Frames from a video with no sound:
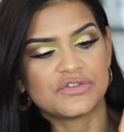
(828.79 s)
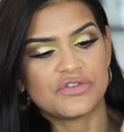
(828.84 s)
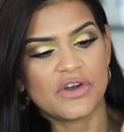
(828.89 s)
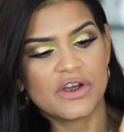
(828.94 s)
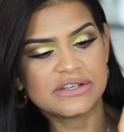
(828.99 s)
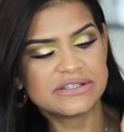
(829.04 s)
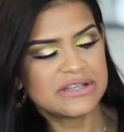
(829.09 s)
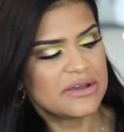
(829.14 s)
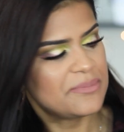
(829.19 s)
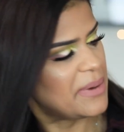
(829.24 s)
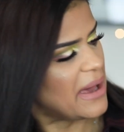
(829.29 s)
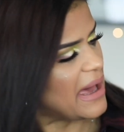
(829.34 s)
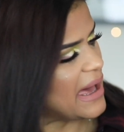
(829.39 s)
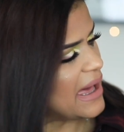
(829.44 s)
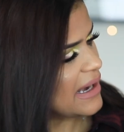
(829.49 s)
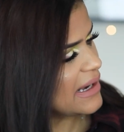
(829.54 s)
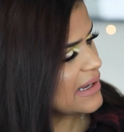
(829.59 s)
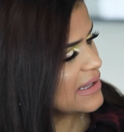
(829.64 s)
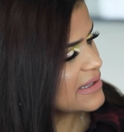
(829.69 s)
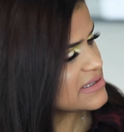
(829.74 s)
So as far as the
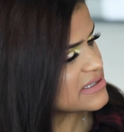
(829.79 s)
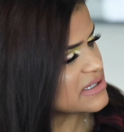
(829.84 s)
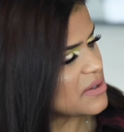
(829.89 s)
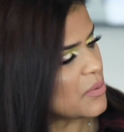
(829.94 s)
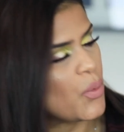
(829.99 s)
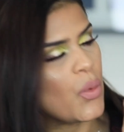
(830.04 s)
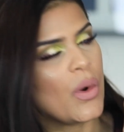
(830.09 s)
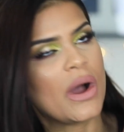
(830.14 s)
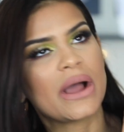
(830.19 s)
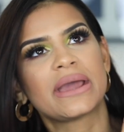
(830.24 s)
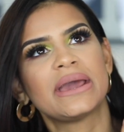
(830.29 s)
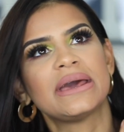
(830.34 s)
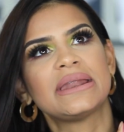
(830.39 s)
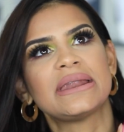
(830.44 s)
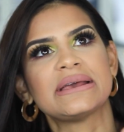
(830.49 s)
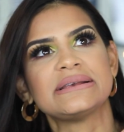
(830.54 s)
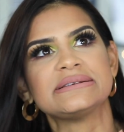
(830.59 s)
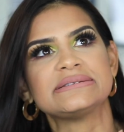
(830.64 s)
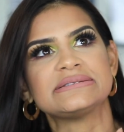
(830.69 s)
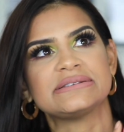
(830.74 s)
palette, what can
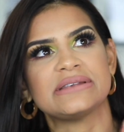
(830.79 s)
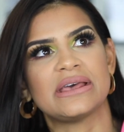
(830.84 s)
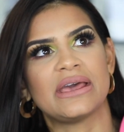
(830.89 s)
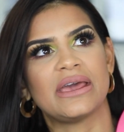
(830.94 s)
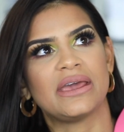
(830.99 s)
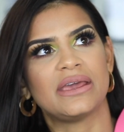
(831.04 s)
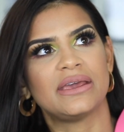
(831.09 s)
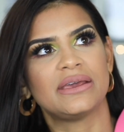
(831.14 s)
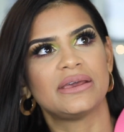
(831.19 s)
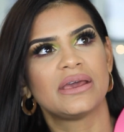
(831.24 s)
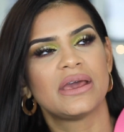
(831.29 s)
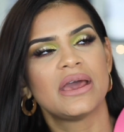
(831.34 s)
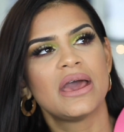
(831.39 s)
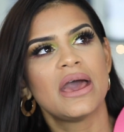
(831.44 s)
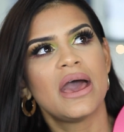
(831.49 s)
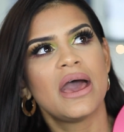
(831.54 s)
I say?